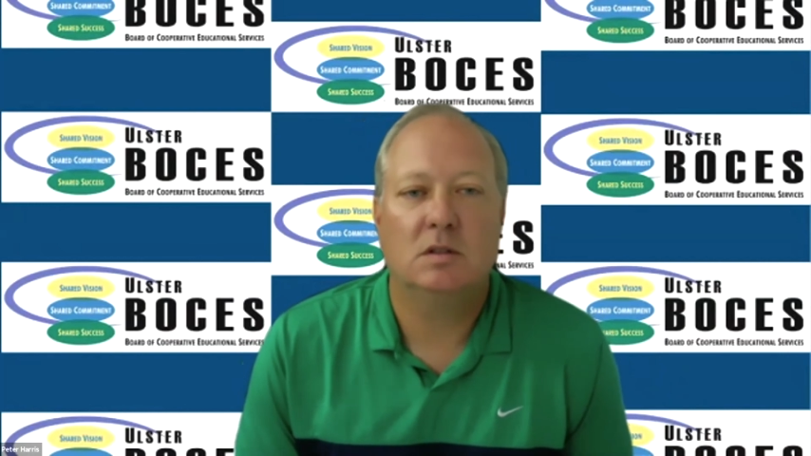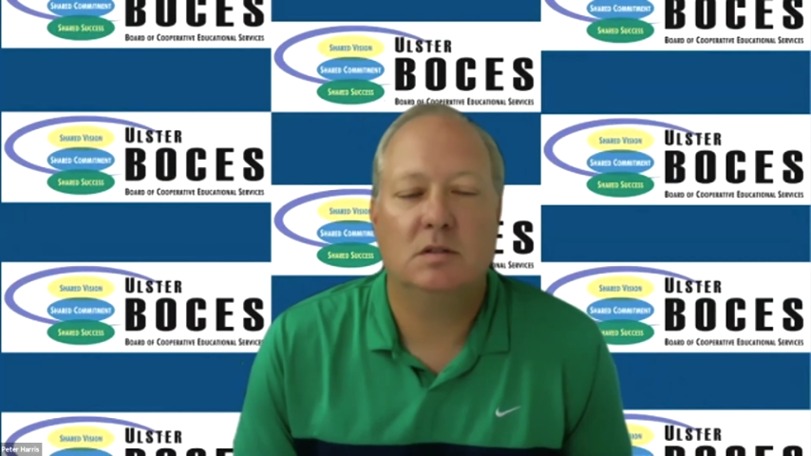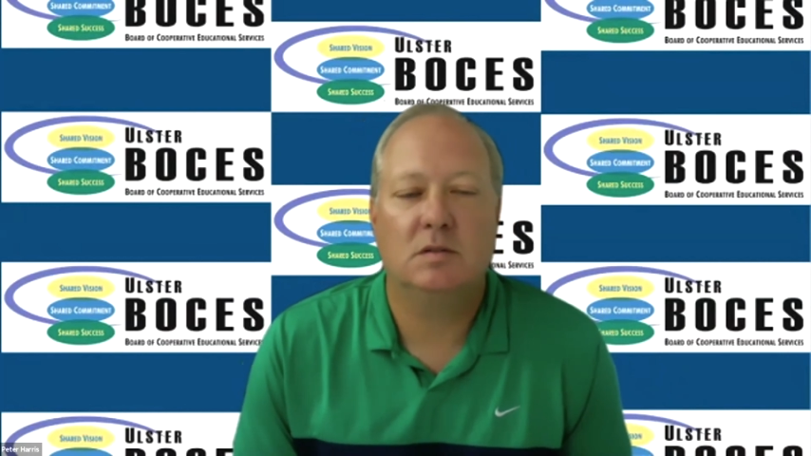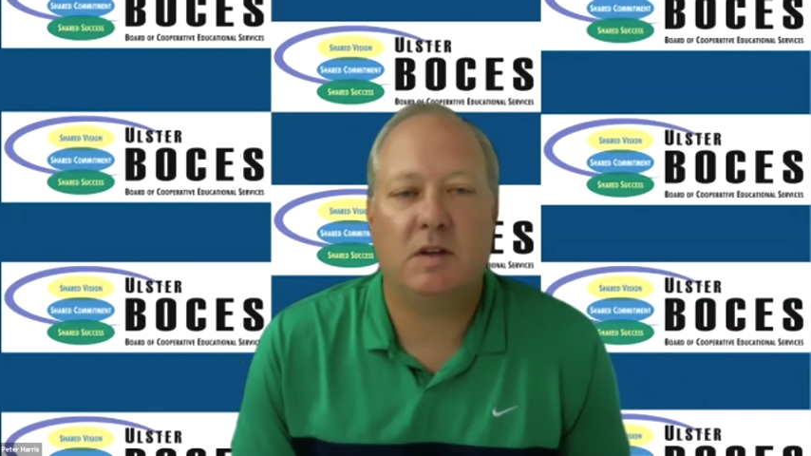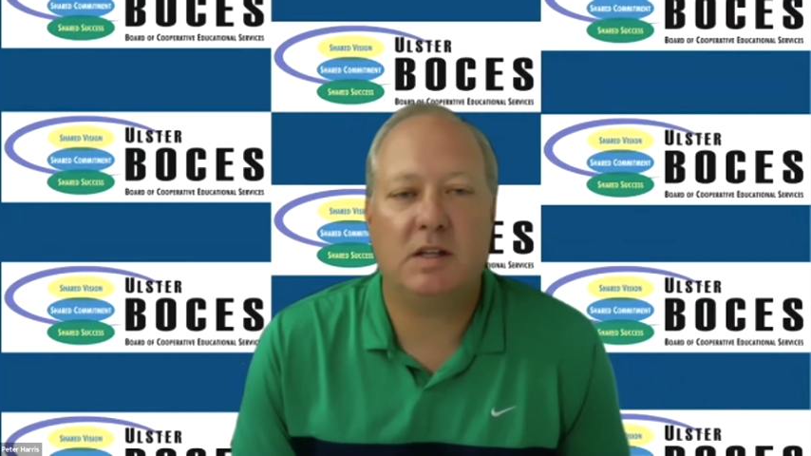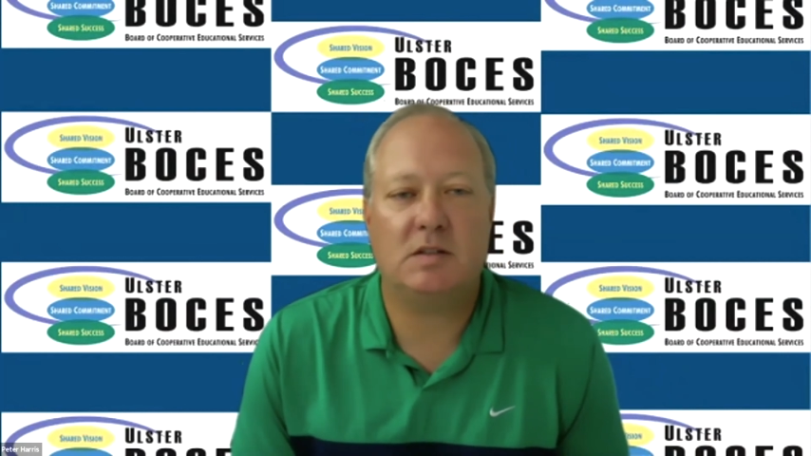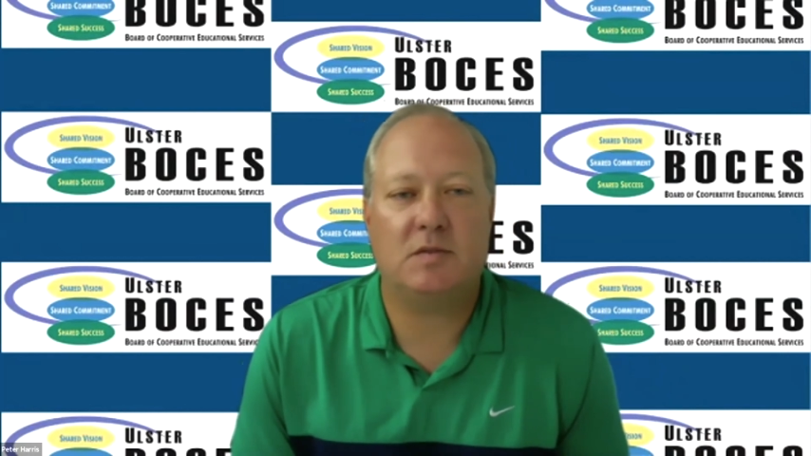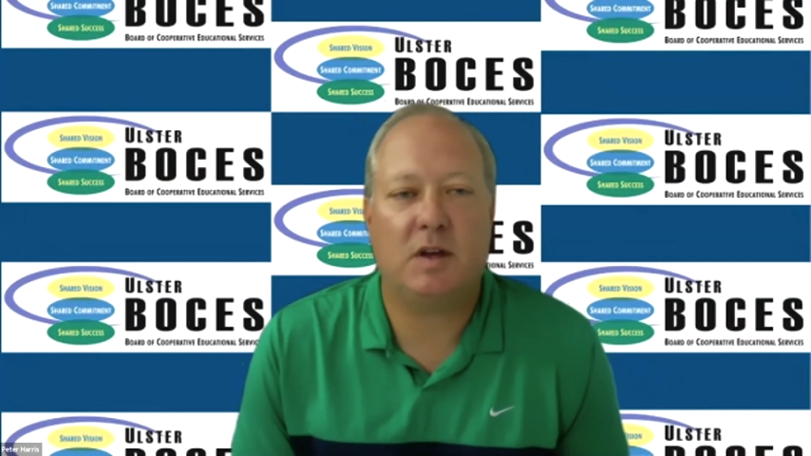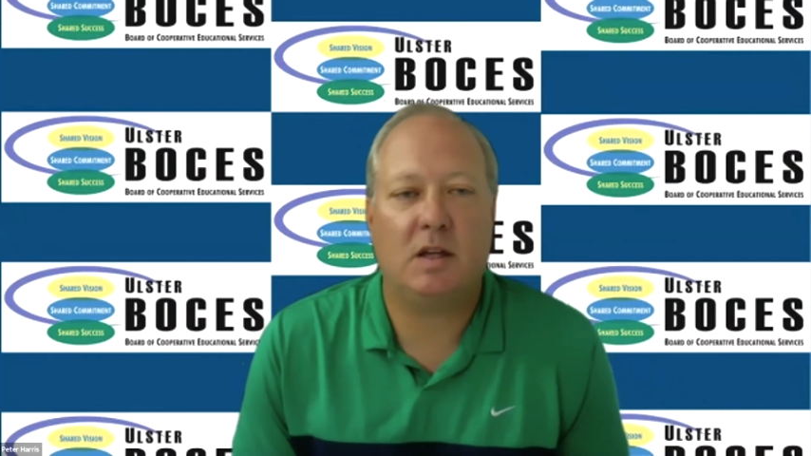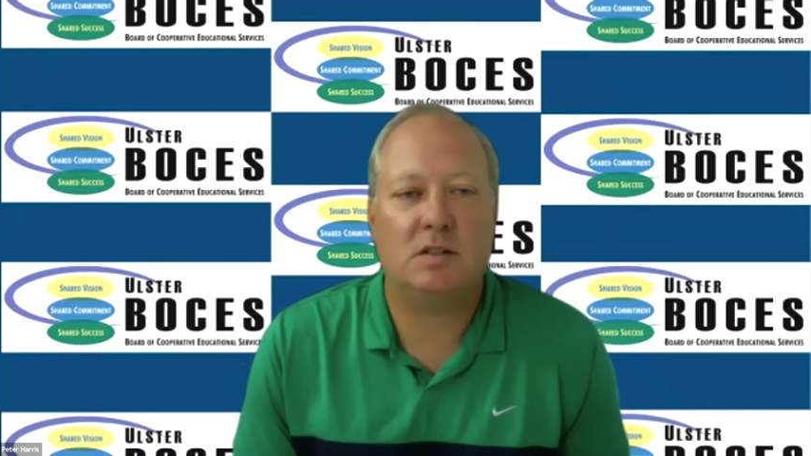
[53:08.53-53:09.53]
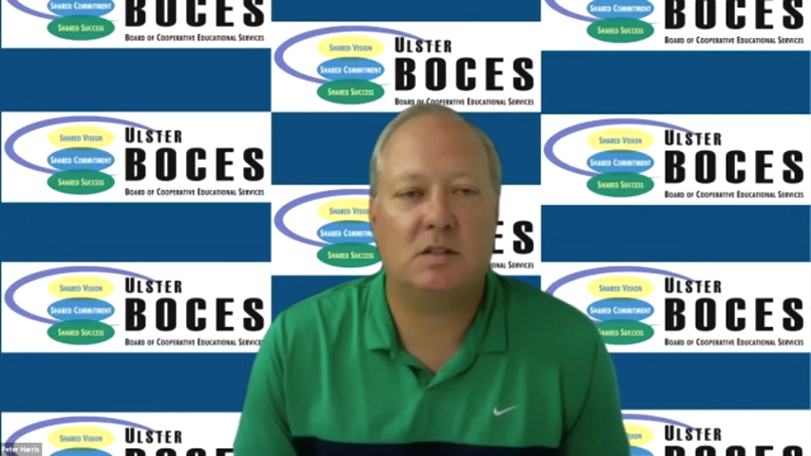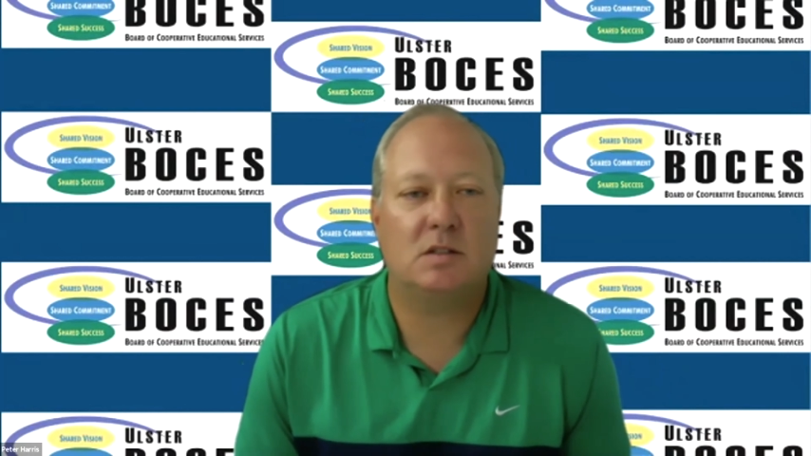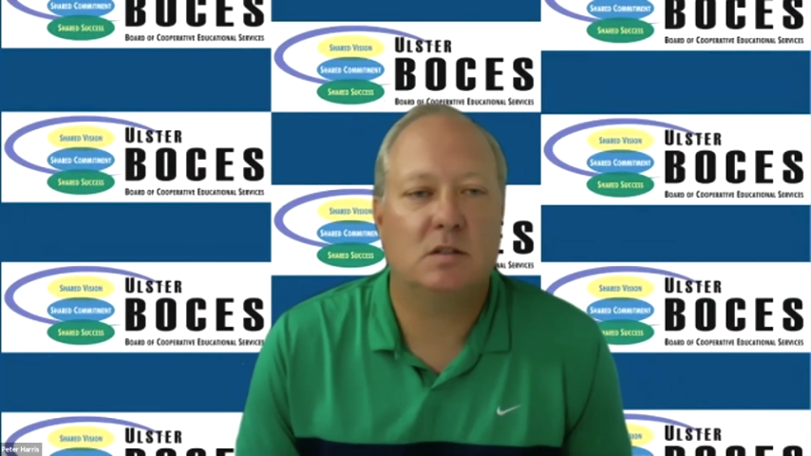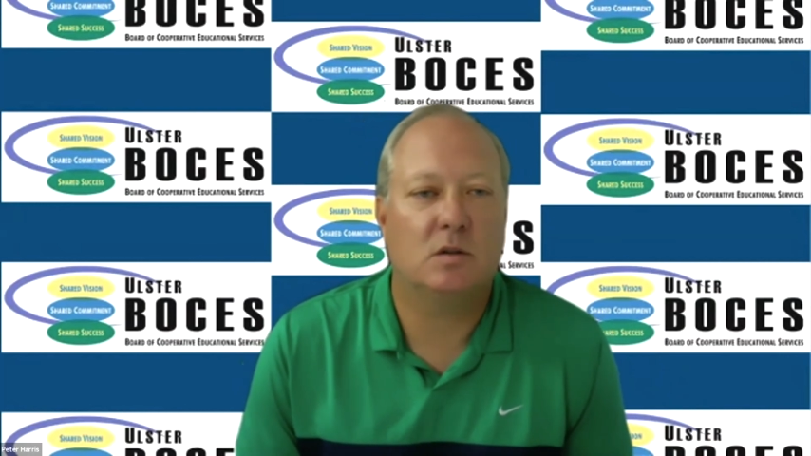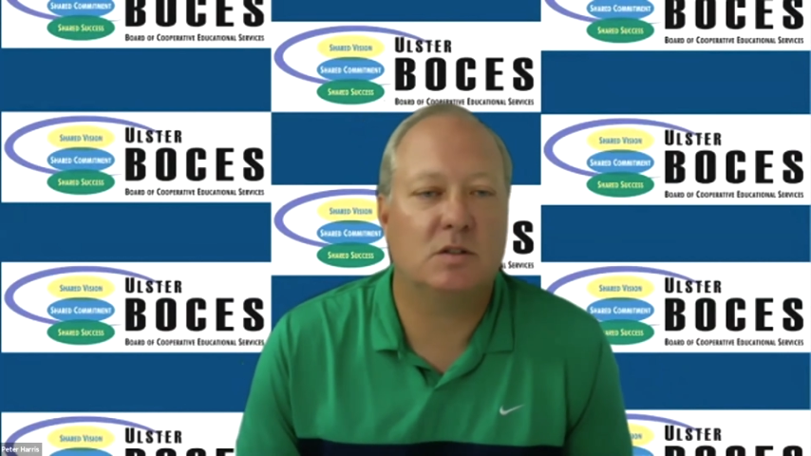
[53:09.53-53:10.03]

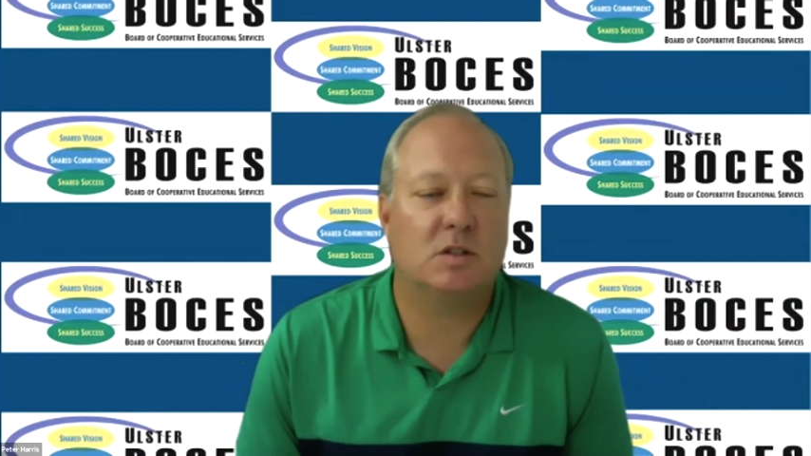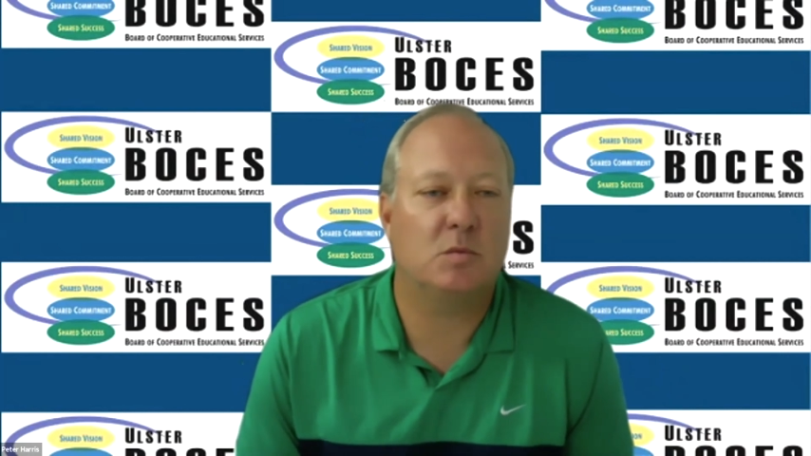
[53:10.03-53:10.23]
face-to-face, or some